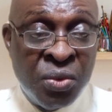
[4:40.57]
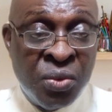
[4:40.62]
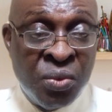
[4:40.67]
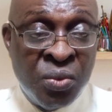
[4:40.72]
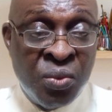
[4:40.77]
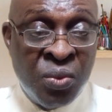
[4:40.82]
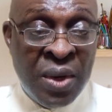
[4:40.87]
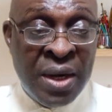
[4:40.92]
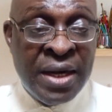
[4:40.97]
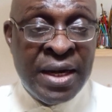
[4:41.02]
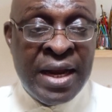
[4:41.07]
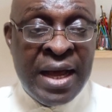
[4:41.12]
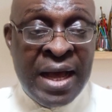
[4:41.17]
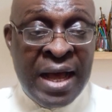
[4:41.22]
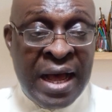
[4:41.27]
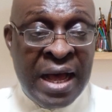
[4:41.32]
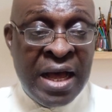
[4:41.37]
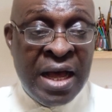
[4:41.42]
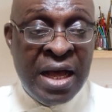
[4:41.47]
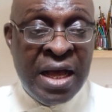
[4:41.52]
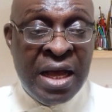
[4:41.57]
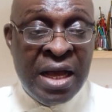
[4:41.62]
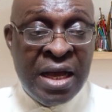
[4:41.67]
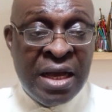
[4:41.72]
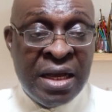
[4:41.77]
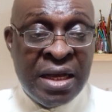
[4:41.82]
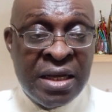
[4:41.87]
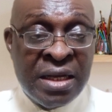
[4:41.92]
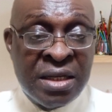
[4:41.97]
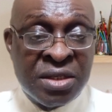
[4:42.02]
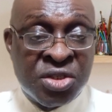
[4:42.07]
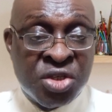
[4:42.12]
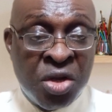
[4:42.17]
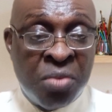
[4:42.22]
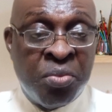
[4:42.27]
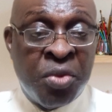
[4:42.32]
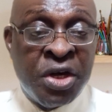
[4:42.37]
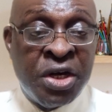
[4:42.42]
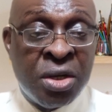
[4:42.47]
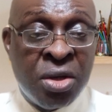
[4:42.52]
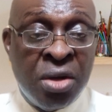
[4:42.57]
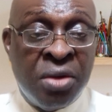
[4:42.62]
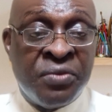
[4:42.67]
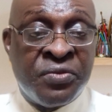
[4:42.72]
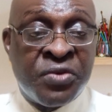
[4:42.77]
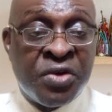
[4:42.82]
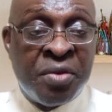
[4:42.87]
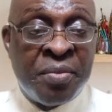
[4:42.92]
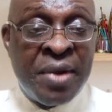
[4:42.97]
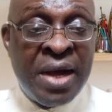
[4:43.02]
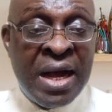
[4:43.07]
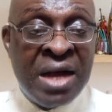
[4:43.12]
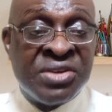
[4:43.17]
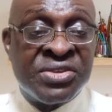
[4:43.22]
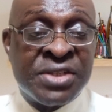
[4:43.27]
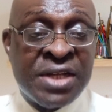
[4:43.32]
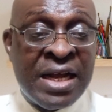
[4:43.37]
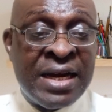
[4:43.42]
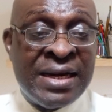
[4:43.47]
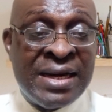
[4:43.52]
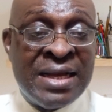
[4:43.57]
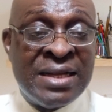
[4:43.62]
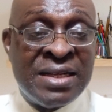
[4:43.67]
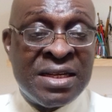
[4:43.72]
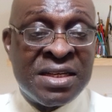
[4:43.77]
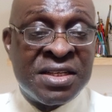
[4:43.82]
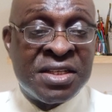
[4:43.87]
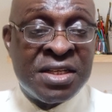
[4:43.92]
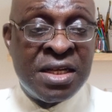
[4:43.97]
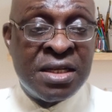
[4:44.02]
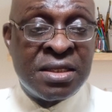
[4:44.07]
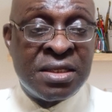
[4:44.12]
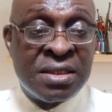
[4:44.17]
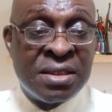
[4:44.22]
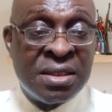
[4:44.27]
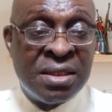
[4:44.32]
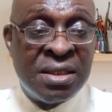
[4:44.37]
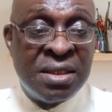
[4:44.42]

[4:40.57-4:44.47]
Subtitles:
when somebody comes from outside Niger State